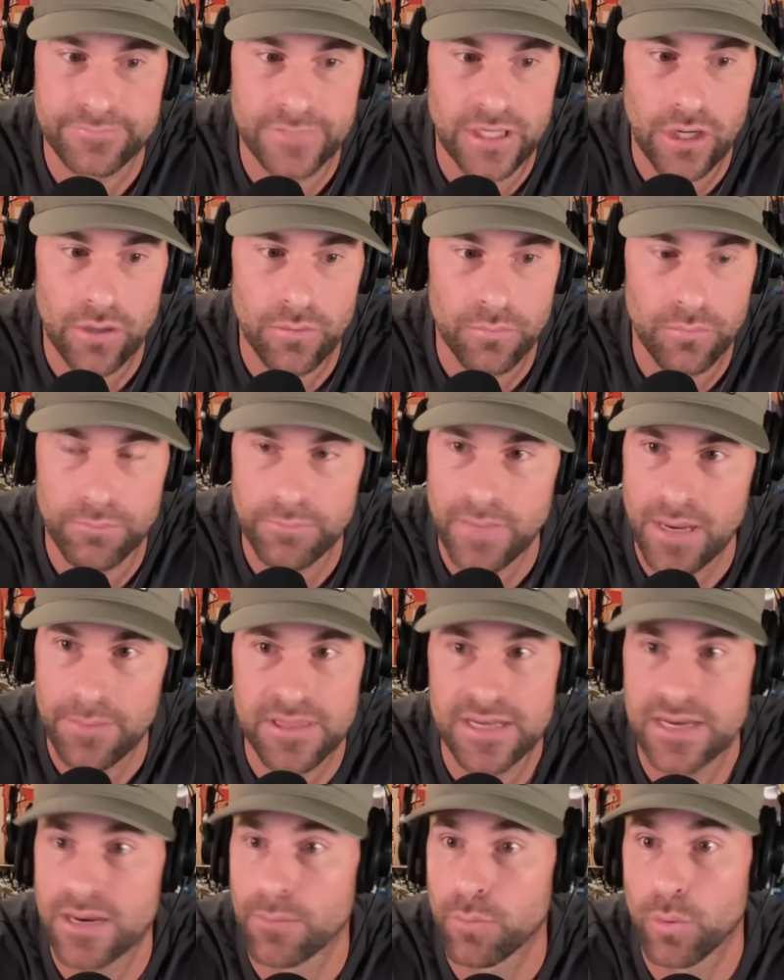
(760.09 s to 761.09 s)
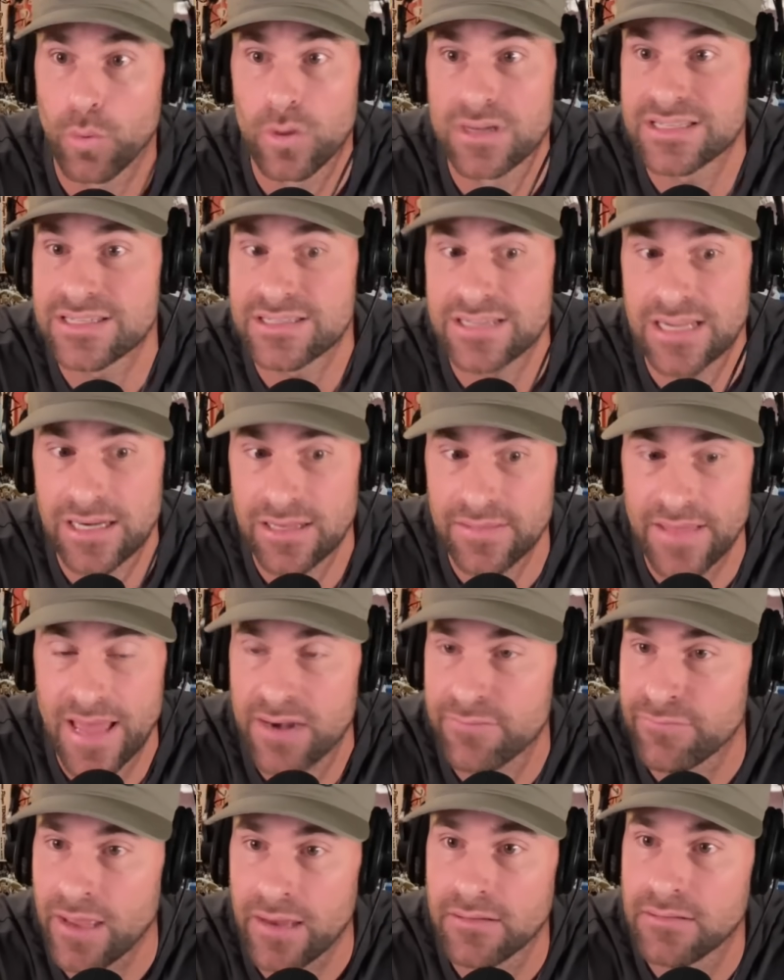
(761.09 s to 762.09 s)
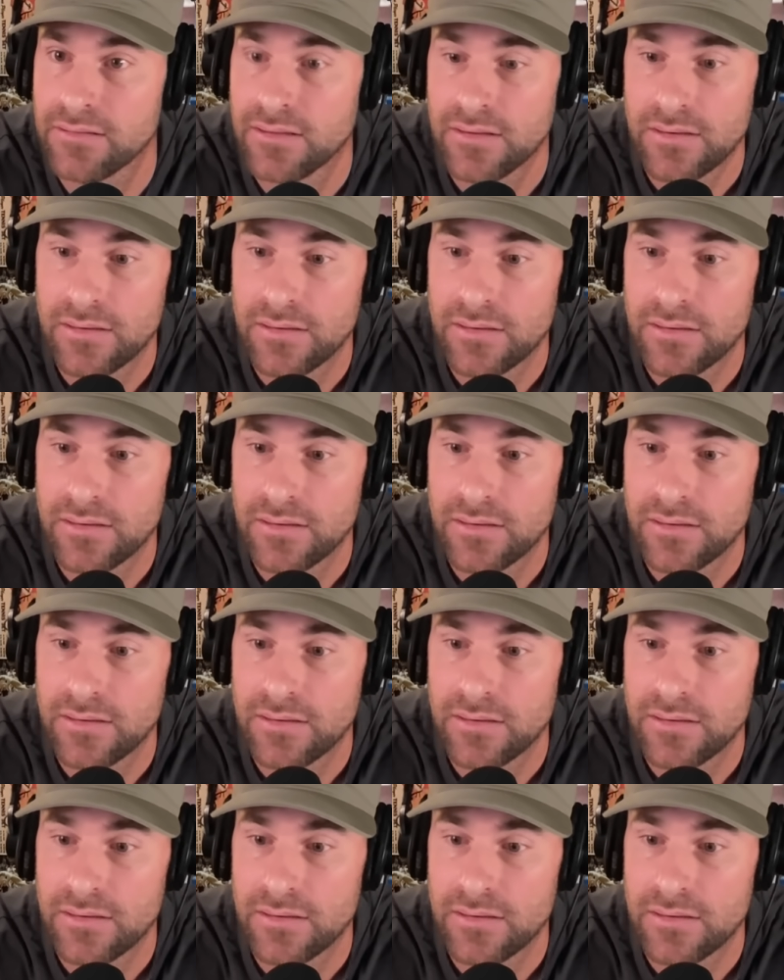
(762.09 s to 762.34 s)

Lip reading: maybe the number one seed in that event.